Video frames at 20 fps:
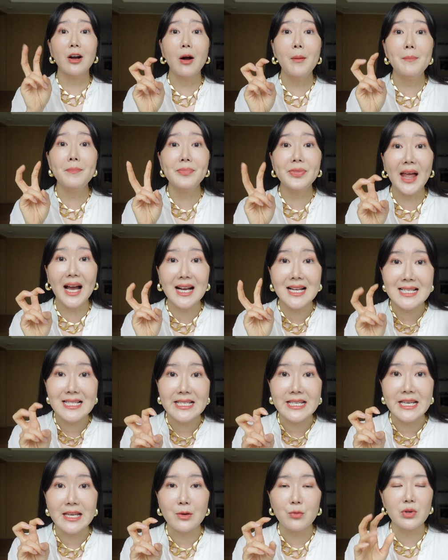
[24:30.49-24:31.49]
gum
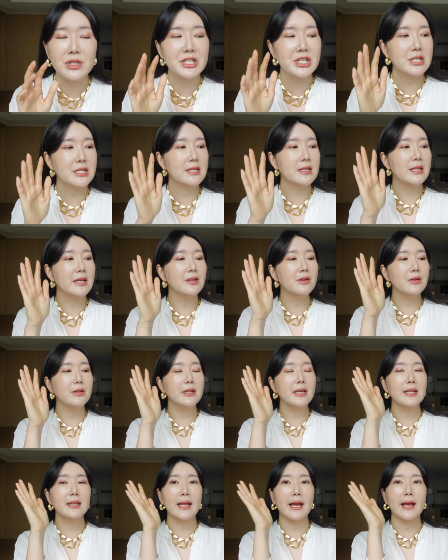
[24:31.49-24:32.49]
takji, which is
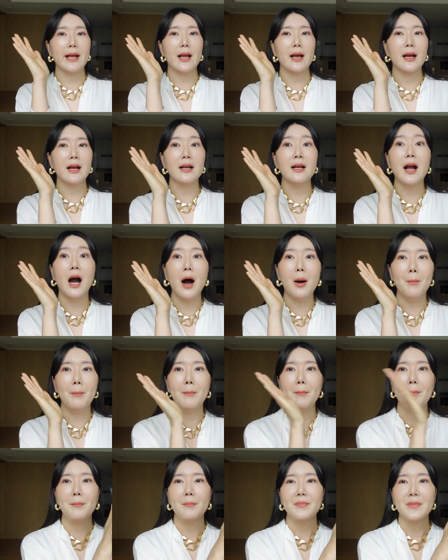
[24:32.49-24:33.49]
literally like
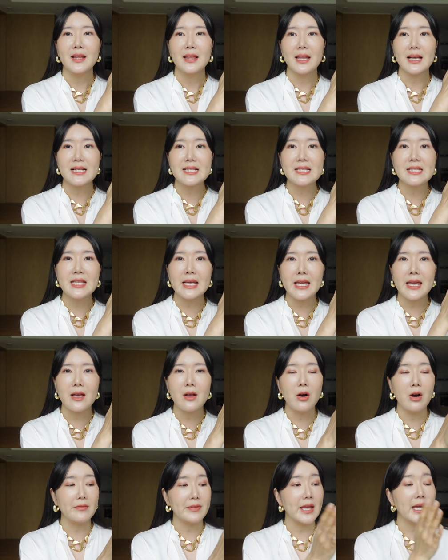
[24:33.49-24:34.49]
gum, like
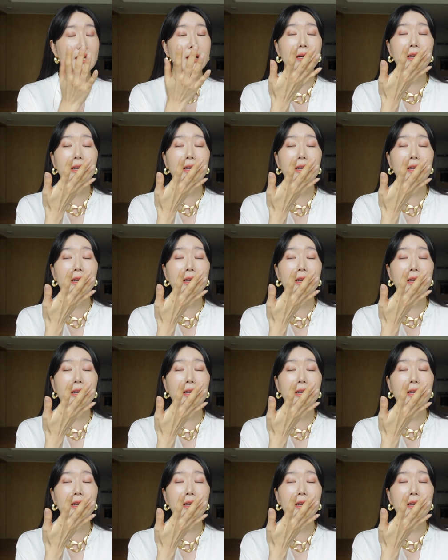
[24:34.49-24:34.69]
sticking on. It